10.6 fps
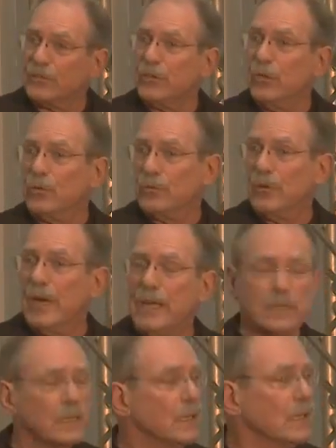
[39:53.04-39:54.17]
suit,
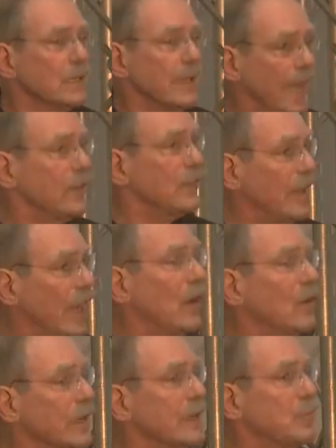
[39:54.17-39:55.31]
right? That is
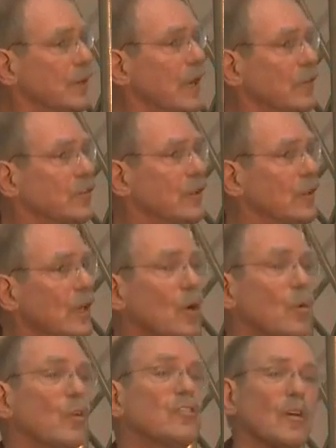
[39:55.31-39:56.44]
now in production,
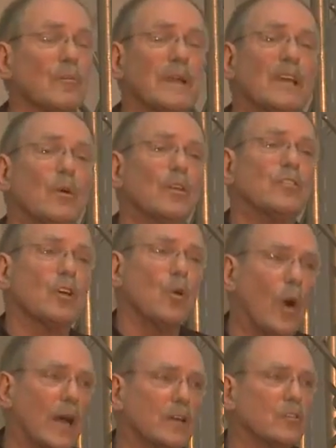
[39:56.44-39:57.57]
where somebody who is a
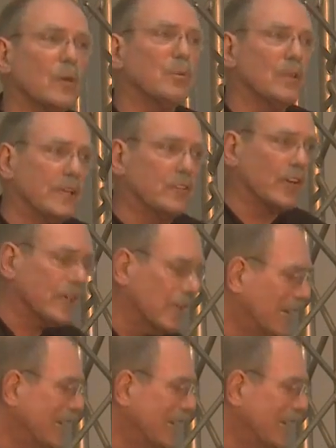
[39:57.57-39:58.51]
quadriplegic